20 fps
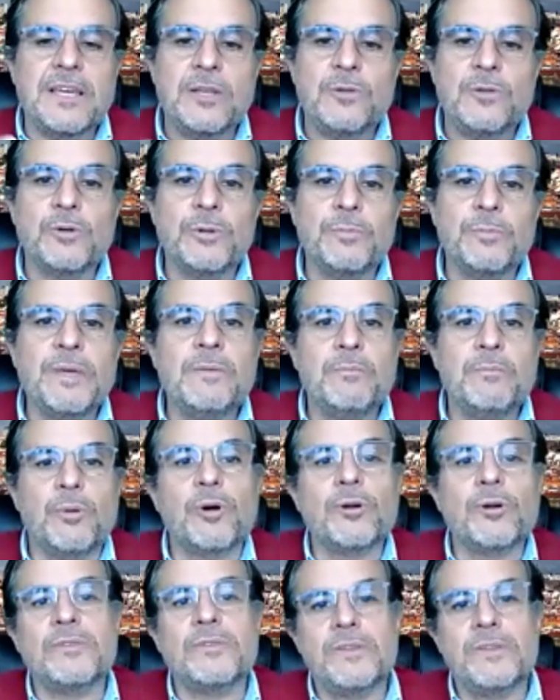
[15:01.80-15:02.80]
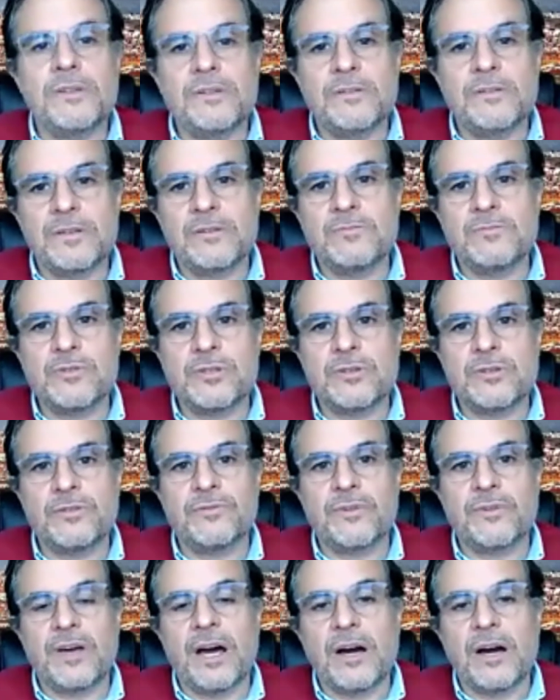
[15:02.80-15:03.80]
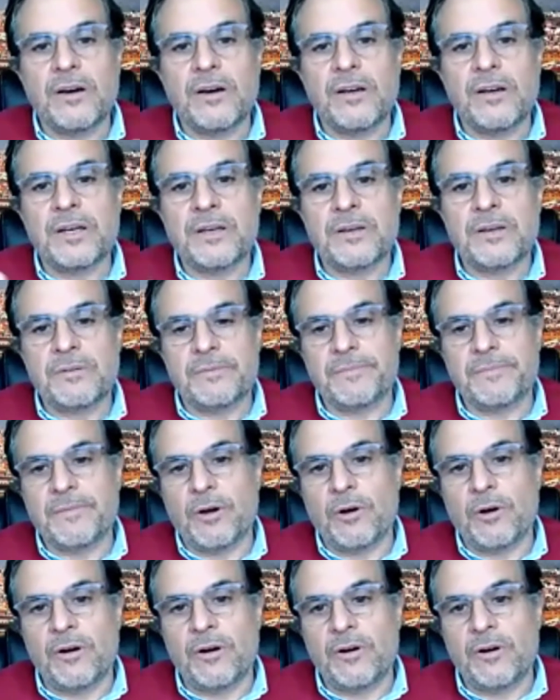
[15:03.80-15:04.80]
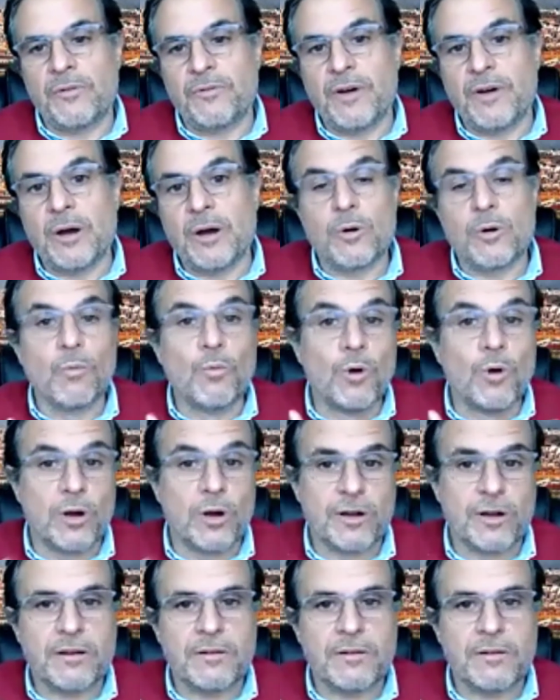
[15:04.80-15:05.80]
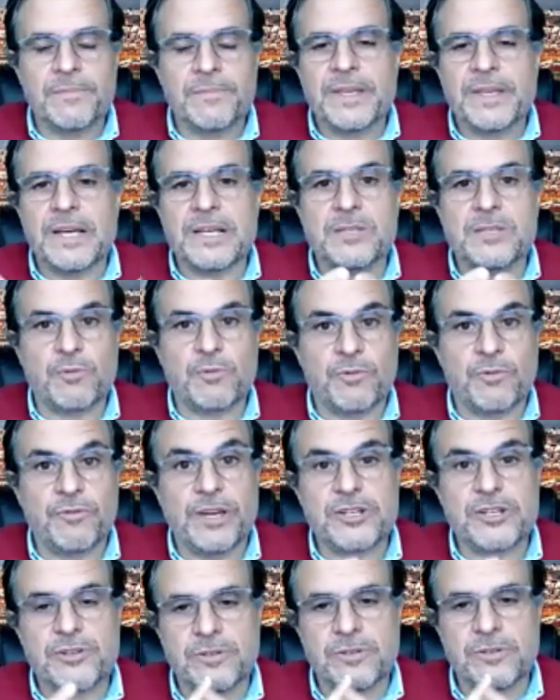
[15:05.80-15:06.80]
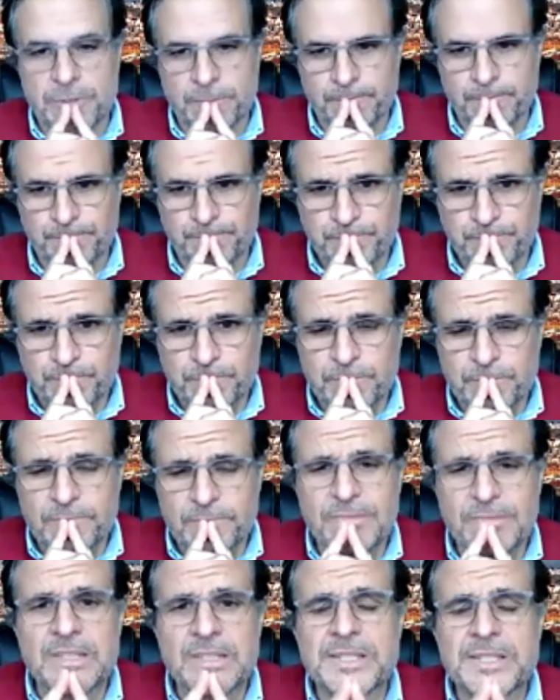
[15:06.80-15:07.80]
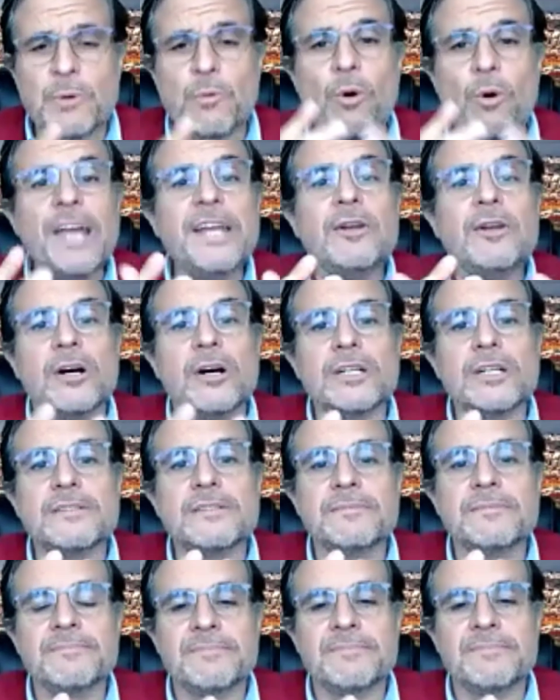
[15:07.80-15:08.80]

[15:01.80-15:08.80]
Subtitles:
it will be important in terms of our work as professionals. So why not